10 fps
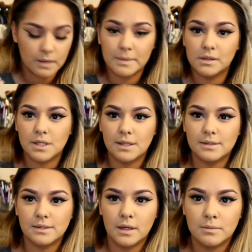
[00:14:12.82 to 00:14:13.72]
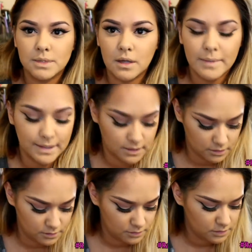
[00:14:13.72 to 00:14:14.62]
I'm going to take some down my
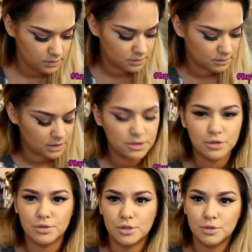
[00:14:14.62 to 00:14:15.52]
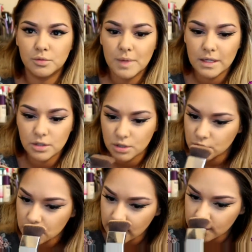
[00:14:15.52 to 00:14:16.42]
nose. I don't do too much, I
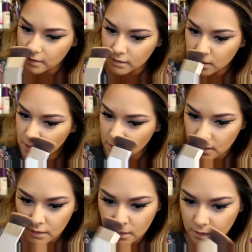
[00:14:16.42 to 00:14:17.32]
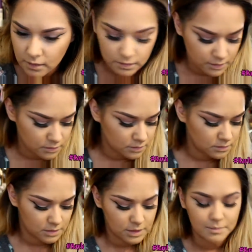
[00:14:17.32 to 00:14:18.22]
just like a little
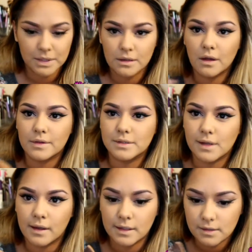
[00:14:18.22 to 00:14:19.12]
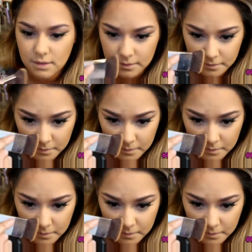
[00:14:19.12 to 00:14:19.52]
something on the sides.